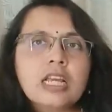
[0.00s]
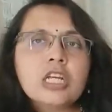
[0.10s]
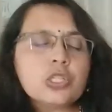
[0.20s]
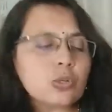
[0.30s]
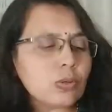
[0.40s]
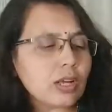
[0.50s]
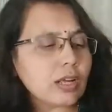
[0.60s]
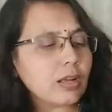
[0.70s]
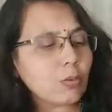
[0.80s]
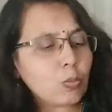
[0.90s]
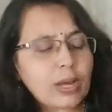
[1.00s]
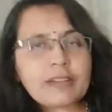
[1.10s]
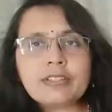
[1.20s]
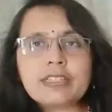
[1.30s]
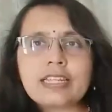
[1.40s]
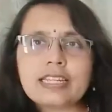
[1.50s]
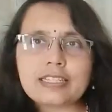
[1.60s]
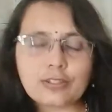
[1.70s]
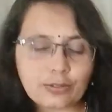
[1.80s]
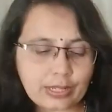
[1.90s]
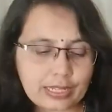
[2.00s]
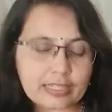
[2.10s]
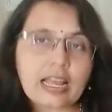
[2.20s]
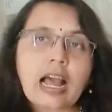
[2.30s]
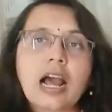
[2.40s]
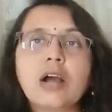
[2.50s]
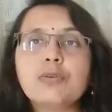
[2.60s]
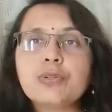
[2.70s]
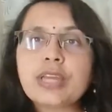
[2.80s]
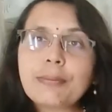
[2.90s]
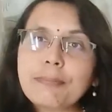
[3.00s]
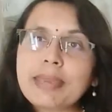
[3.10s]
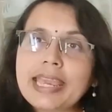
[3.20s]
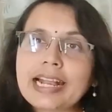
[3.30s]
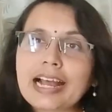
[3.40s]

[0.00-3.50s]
So one of the things, is how you can make